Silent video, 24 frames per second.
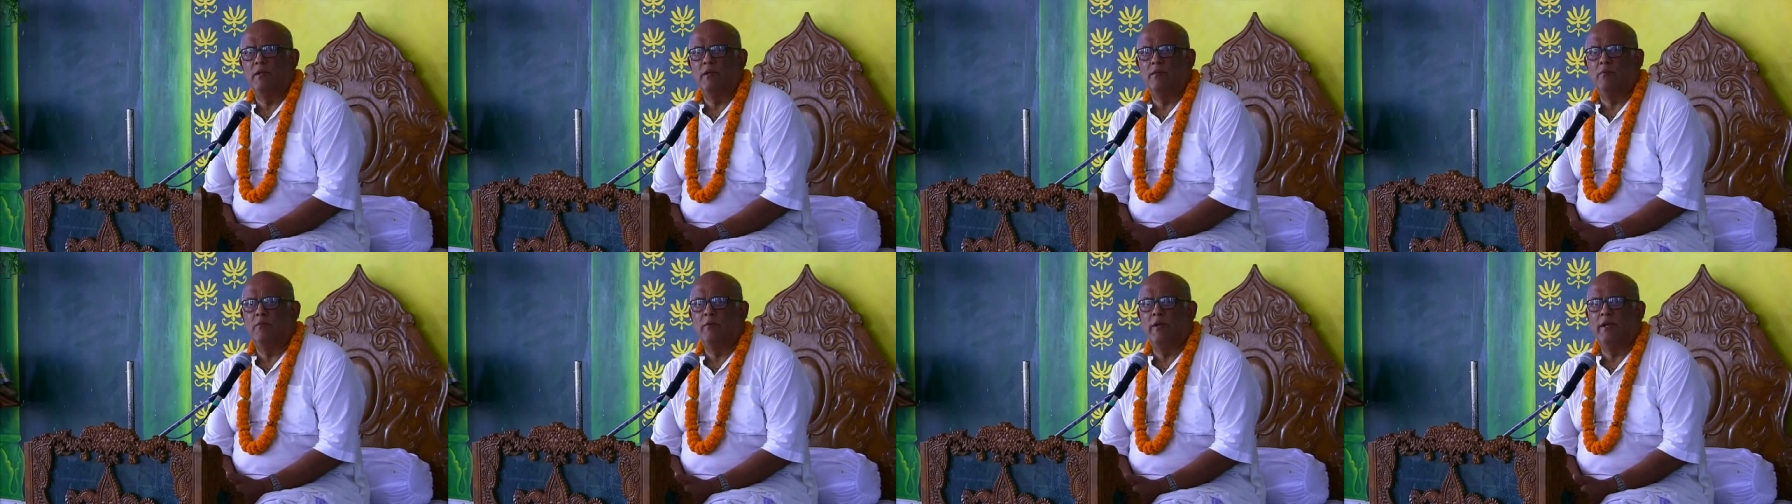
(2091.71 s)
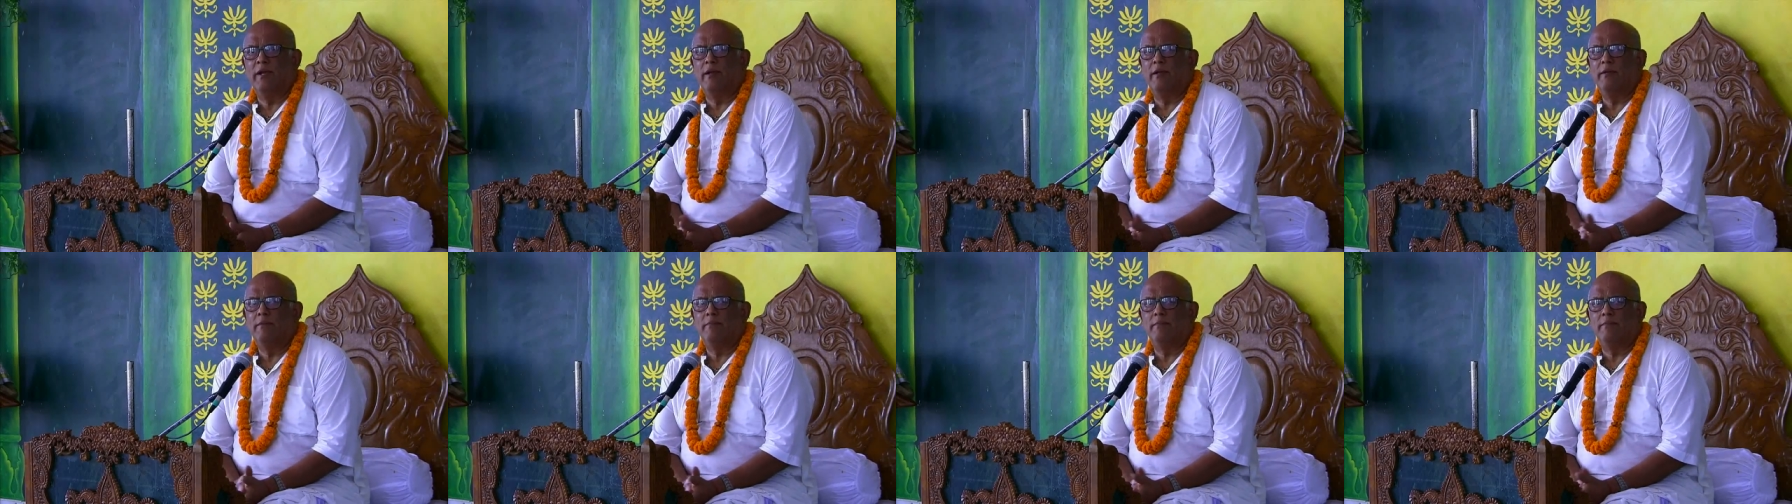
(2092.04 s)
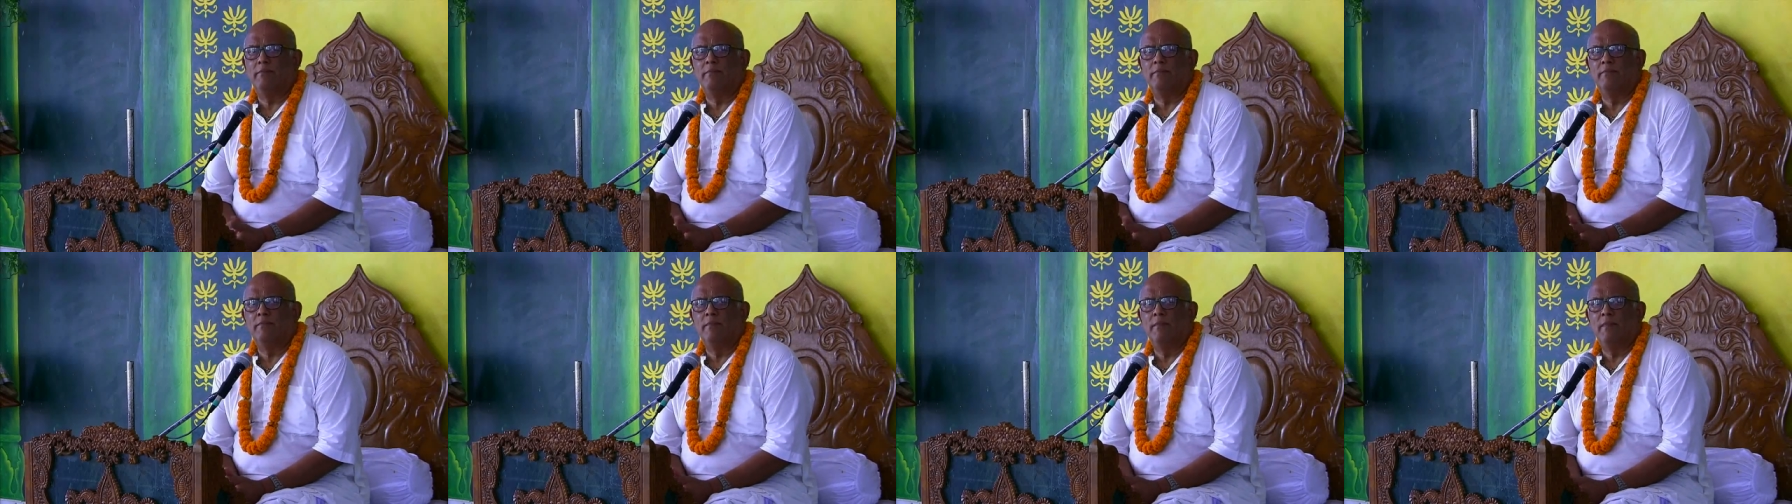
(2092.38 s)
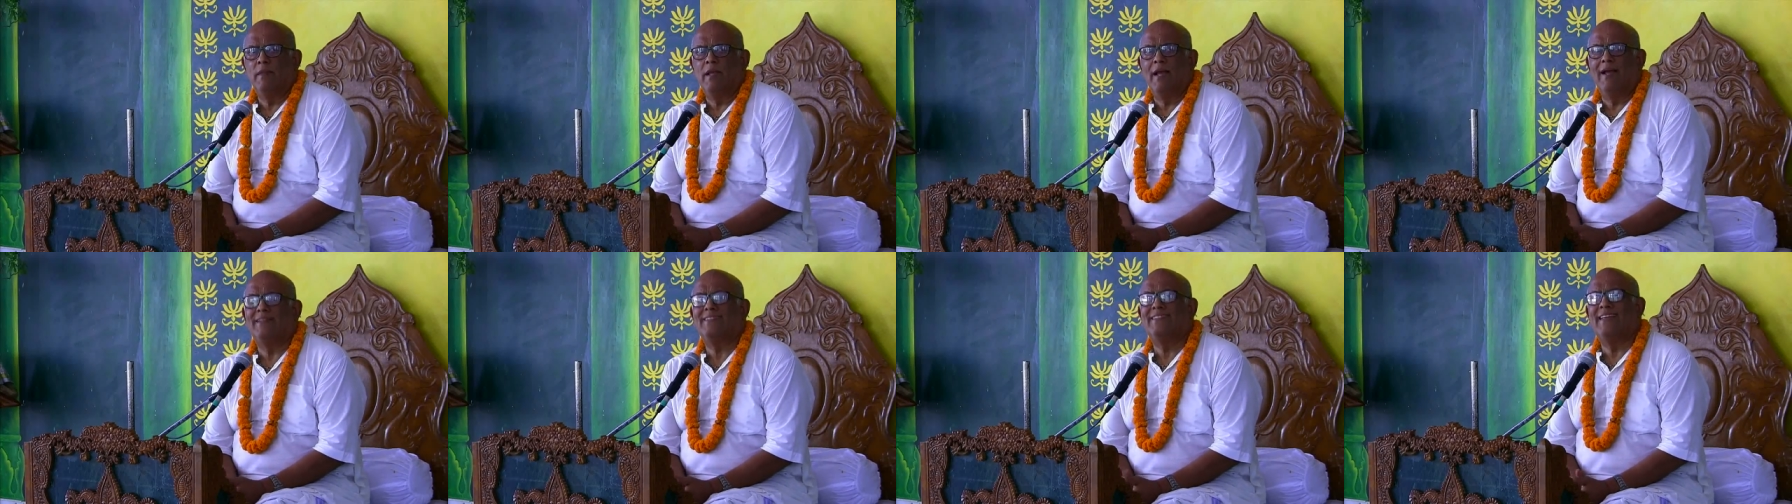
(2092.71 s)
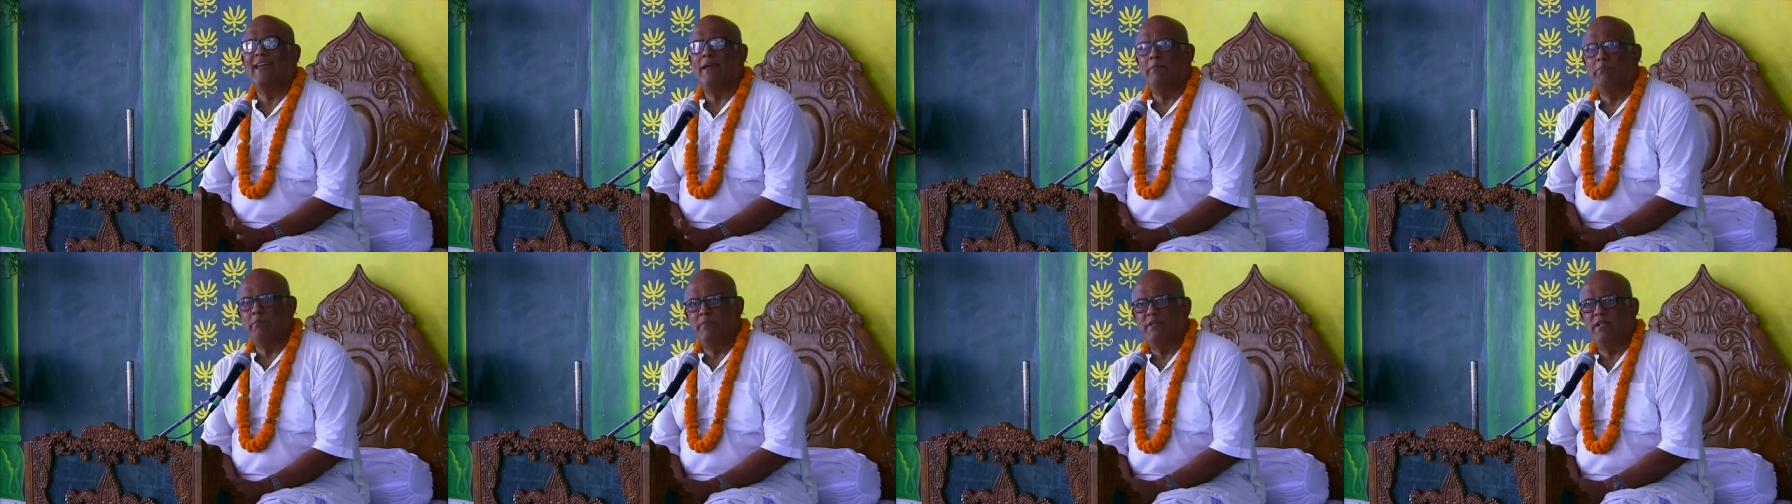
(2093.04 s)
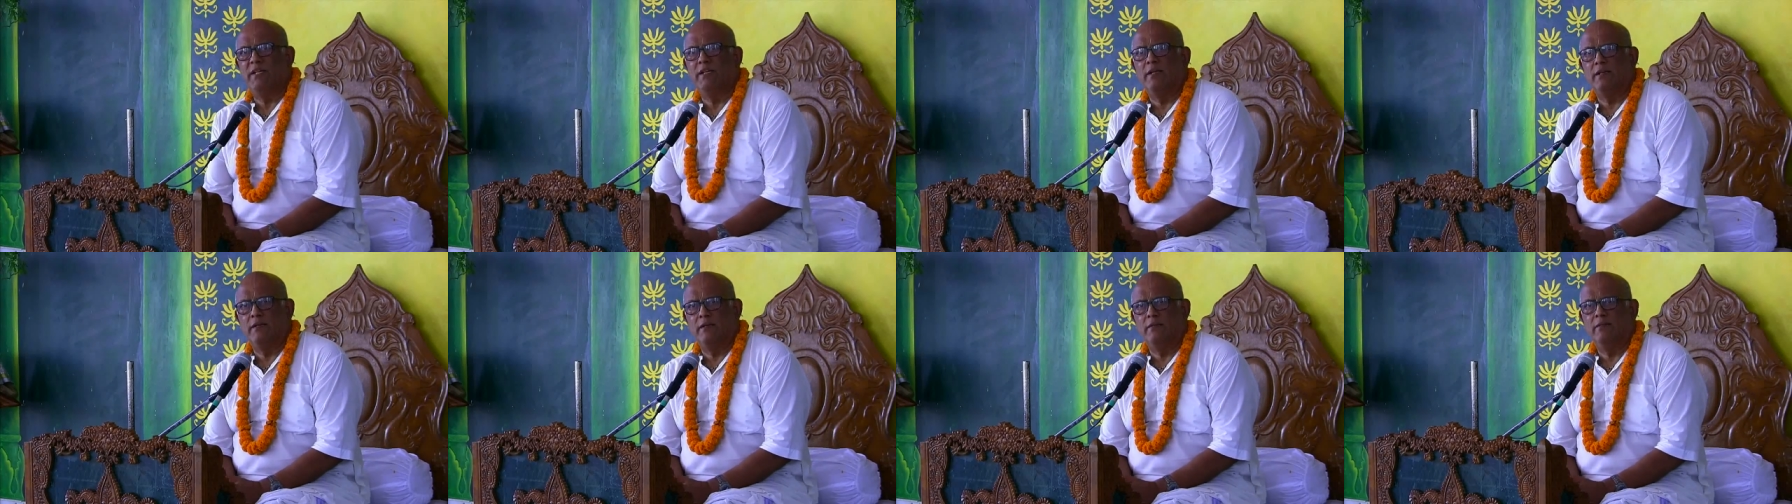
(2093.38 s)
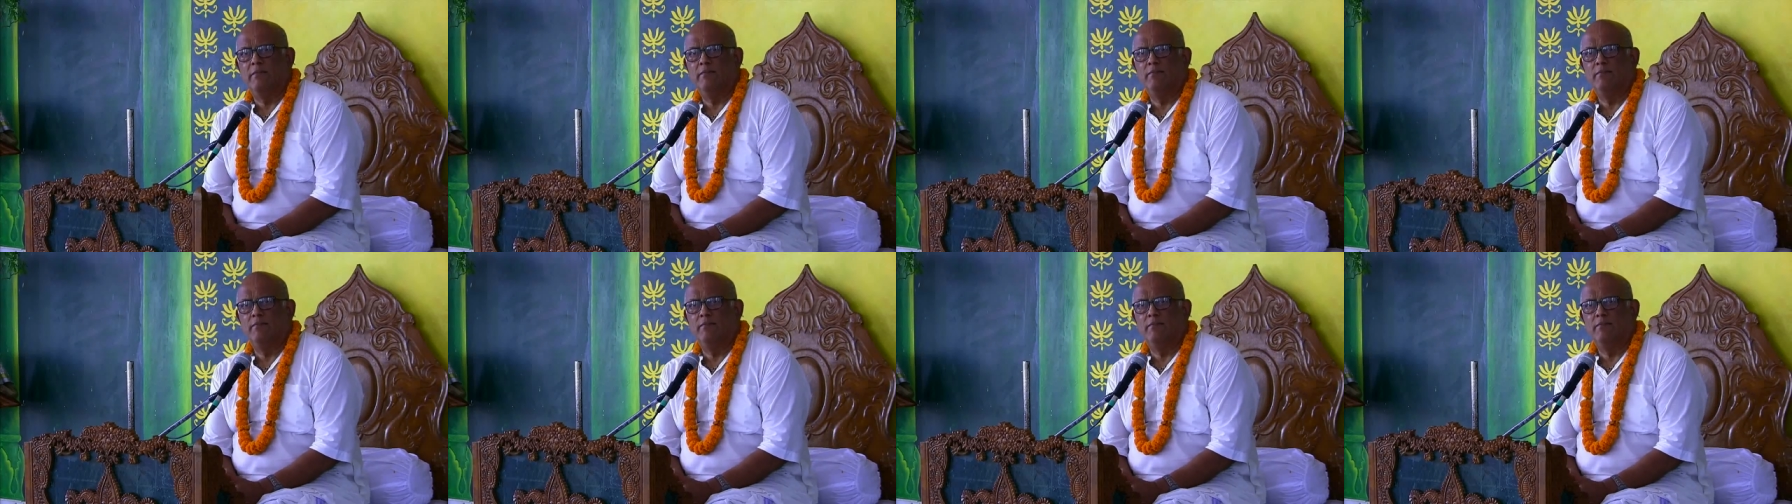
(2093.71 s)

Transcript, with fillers: We're attempting.